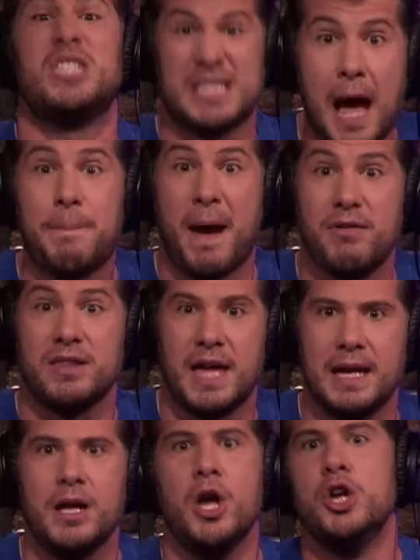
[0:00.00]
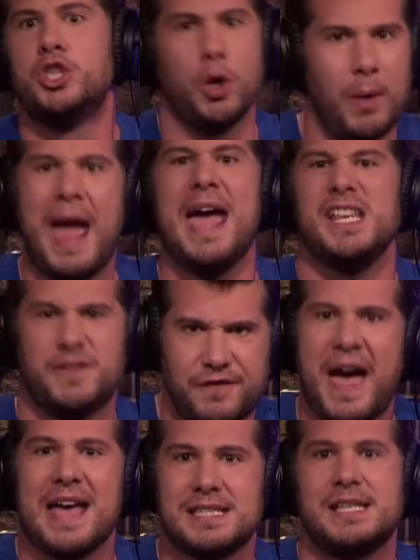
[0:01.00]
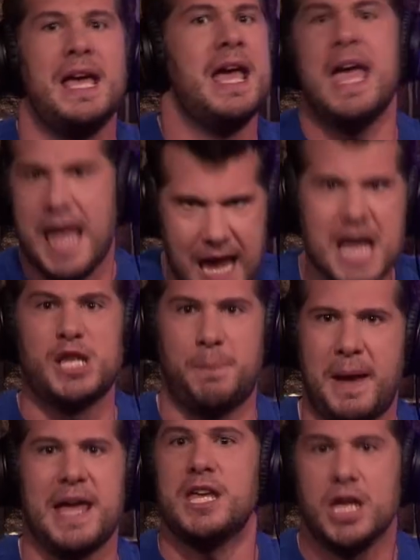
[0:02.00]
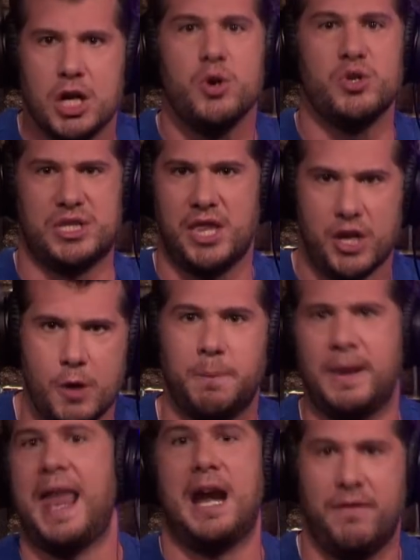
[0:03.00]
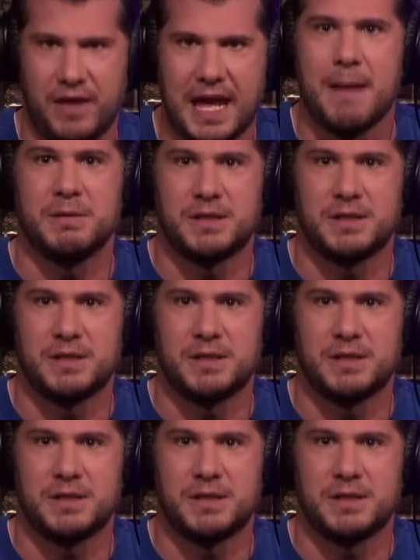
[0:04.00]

Stop everything. DeRay's vest is being used in the new Planet of the